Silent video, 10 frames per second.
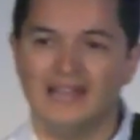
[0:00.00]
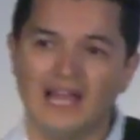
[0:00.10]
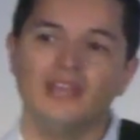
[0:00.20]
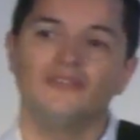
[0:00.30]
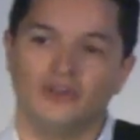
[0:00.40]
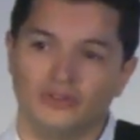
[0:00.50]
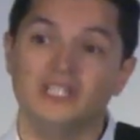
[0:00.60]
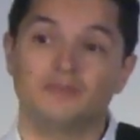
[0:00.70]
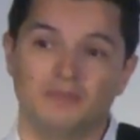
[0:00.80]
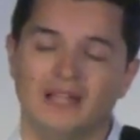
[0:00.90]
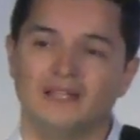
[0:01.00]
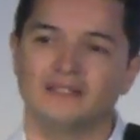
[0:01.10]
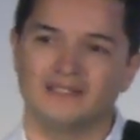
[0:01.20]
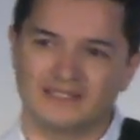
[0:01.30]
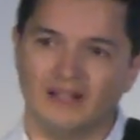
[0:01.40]
Life on this
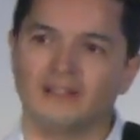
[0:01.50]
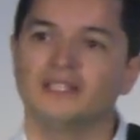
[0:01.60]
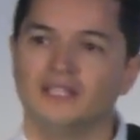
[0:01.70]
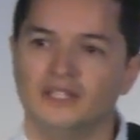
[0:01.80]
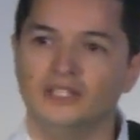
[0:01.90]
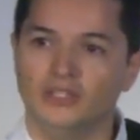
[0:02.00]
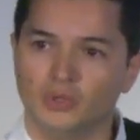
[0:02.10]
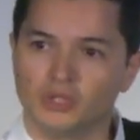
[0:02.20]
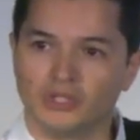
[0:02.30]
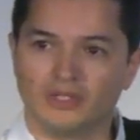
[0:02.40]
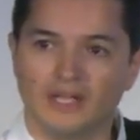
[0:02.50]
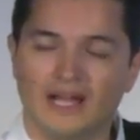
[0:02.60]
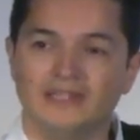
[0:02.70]
planet started in the ocean,